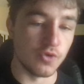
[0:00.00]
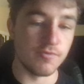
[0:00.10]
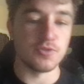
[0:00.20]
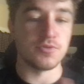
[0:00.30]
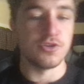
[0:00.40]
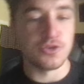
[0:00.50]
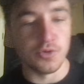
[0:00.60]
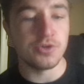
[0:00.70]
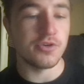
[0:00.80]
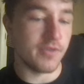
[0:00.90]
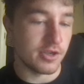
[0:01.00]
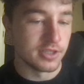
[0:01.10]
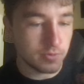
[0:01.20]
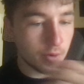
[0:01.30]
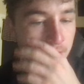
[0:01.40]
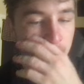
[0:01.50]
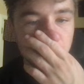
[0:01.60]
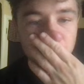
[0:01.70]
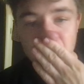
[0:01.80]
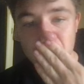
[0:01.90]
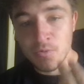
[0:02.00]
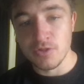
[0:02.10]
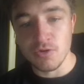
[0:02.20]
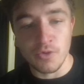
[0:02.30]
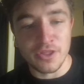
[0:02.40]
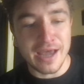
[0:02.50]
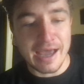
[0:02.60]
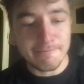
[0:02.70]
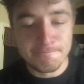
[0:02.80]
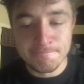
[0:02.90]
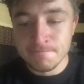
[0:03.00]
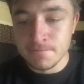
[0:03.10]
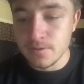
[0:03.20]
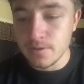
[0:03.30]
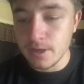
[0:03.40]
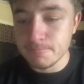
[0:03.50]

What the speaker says: If this returns true, we return false. That's why we throw in the not. Okay.